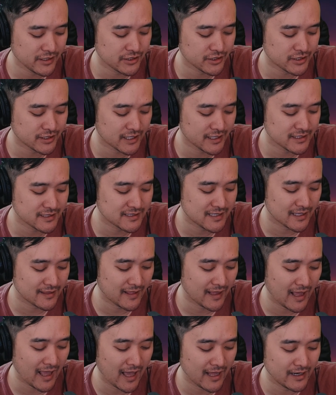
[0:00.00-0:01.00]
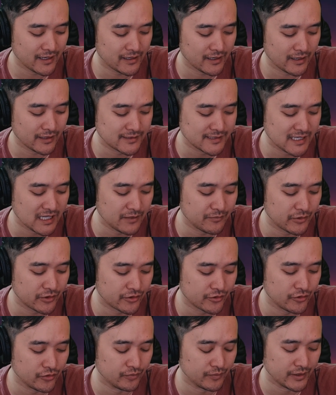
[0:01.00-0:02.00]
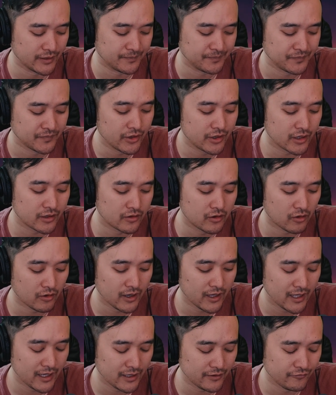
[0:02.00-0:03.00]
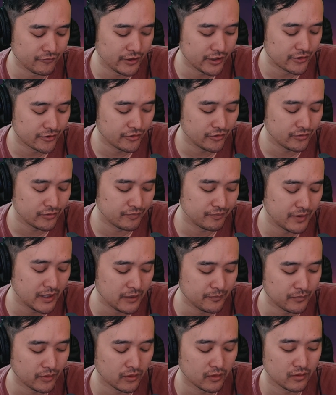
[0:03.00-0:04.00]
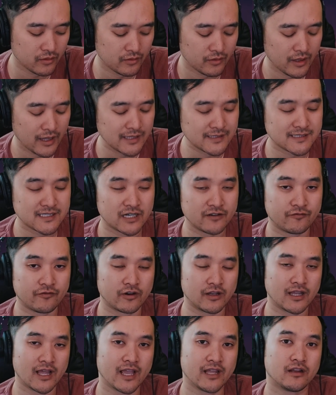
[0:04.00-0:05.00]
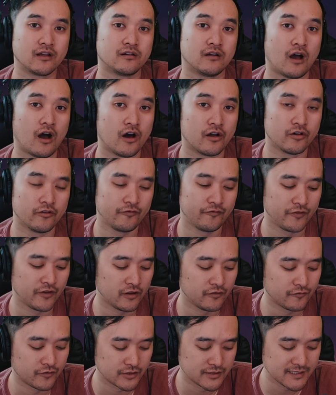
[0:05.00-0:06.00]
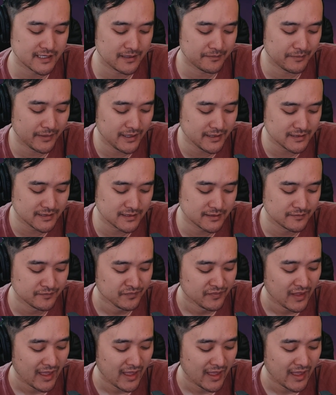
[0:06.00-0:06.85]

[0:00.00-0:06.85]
major change is that they added team recruitment. You could go ahead and recruit people instead of relying on autofill for teammates.